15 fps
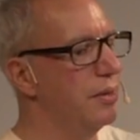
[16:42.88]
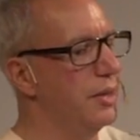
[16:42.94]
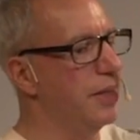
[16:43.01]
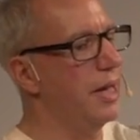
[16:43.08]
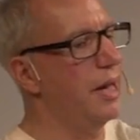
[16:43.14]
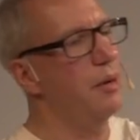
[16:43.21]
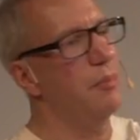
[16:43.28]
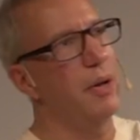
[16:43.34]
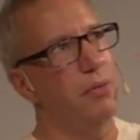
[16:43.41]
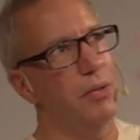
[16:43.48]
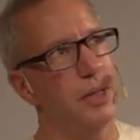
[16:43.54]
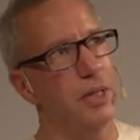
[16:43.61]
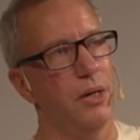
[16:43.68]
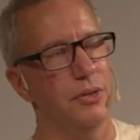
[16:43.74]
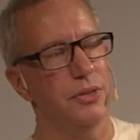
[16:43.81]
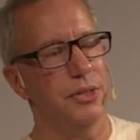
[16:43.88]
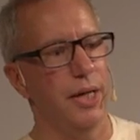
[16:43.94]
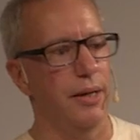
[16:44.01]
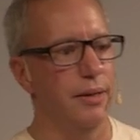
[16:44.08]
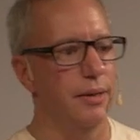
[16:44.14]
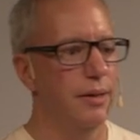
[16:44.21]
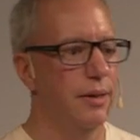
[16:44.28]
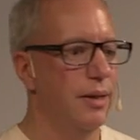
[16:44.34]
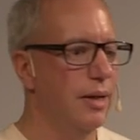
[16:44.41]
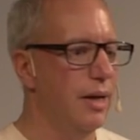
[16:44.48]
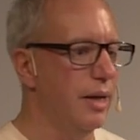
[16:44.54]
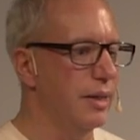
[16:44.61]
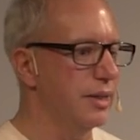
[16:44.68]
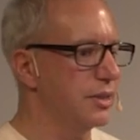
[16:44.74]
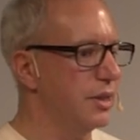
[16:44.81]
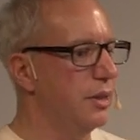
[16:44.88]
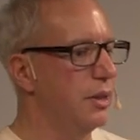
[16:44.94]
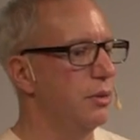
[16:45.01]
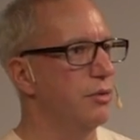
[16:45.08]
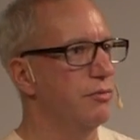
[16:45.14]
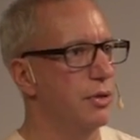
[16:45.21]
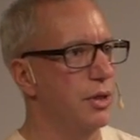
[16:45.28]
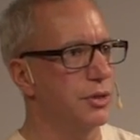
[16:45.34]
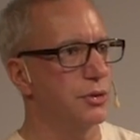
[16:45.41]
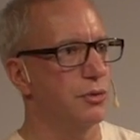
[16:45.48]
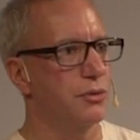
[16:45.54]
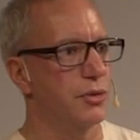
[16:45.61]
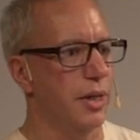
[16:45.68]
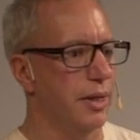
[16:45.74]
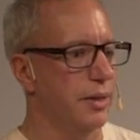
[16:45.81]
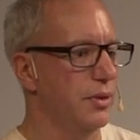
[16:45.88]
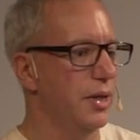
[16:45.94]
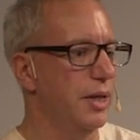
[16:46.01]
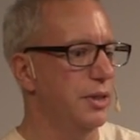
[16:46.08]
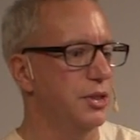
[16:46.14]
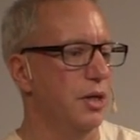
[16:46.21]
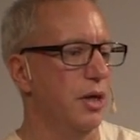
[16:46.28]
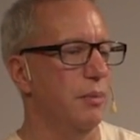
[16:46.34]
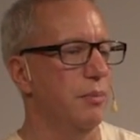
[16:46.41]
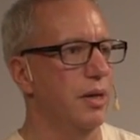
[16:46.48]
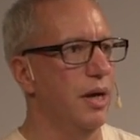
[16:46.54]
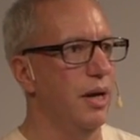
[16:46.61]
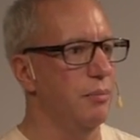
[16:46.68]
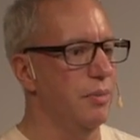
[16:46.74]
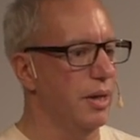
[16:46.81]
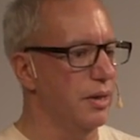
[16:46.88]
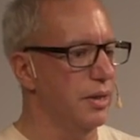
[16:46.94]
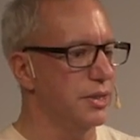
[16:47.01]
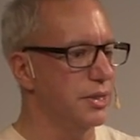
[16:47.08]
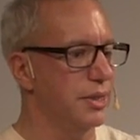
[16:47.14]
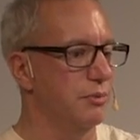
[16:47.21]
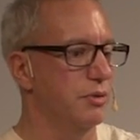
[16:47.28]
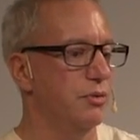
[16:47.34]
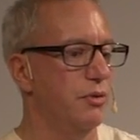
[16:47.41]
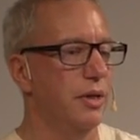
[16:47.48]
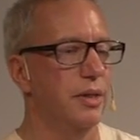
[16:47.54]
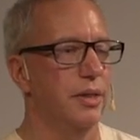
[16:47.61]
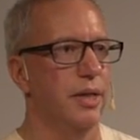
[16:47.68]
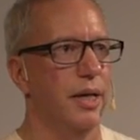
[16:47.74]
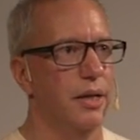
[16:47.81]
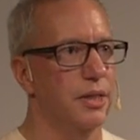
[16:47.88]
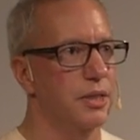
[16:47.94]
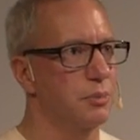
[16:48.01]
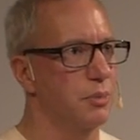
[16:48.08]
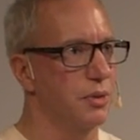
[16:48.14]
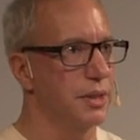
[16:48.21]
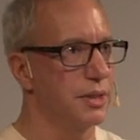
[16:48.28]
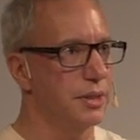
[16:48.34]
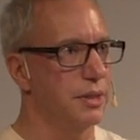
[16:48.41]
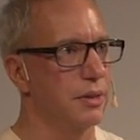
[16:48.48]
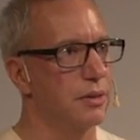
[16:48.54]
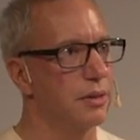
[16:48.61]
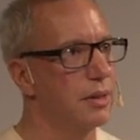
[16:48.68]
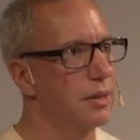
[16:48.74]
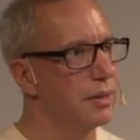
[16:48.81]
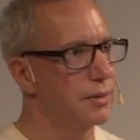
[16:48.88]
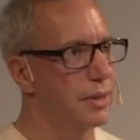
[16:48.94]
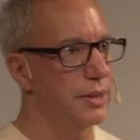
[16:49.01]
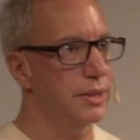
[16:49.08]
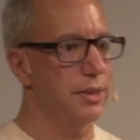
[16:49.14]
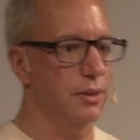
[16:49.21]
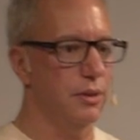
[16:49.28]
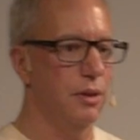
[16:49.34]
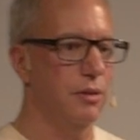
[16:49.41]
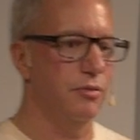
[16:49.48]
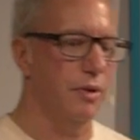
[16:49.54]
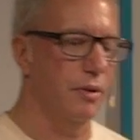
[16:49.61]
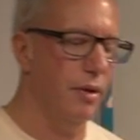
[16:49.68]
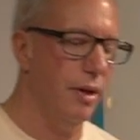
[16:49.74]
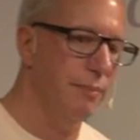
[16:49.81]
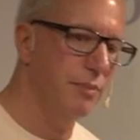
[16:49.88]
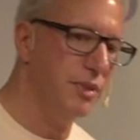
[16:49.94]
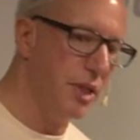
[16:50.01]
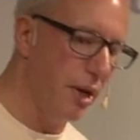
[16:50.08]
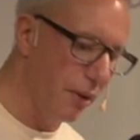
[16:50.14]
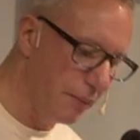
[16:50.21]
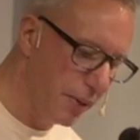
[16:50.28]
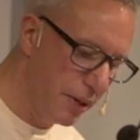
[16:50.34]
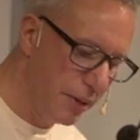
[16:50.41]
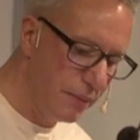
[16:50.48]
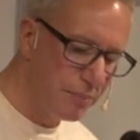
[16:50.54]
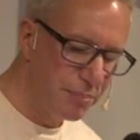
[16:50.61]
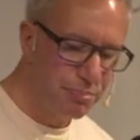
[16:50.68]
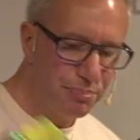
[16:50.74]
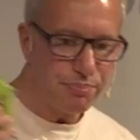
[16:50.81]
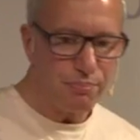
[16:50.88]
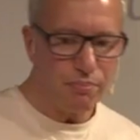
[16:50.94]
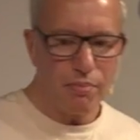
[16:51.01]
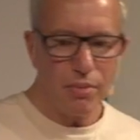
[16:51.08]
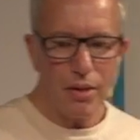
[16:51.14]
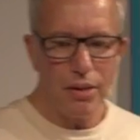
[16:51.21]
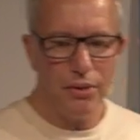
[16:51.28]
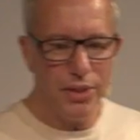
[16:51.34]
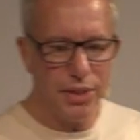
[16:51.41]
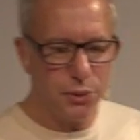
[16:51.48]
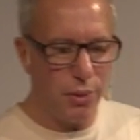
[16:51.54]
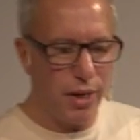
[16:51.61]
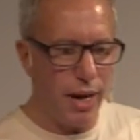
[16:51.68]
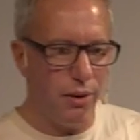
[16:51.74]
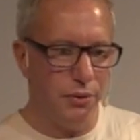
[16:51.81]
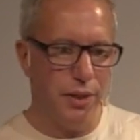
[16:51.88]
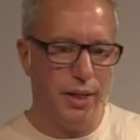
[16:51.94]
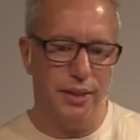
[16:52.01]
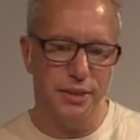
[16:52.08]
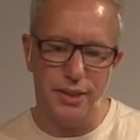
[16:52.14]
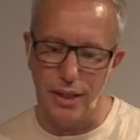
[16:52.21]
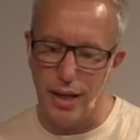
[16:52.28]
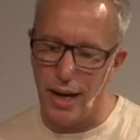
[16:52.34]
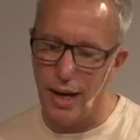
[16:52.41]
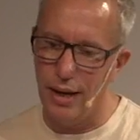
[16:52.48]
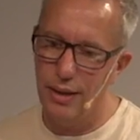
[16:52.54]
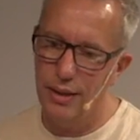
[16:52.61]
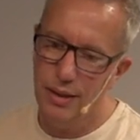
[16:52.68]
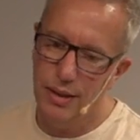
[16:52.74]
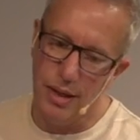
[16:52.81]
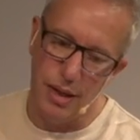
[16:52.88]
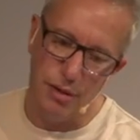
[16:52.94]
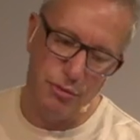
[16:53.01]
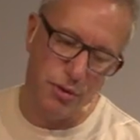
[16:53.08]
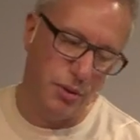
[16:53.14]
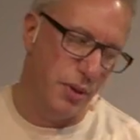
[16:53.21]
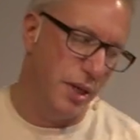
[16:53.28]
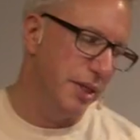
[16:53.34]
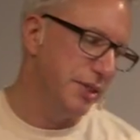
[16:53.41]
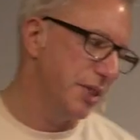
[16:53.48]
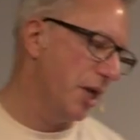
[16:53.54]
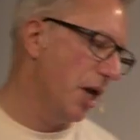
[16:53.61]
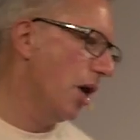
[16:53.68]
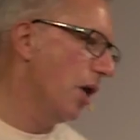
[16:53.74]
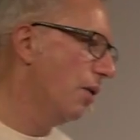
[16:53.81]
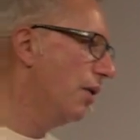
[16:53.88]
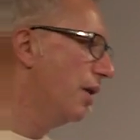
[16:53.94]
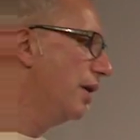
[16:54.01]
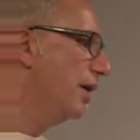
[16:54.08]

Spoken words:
They care about the content, and it's a universal thing. And they're German, I'm English. It was written in English, but they still love it, right? So this went out on the internet a few years ago,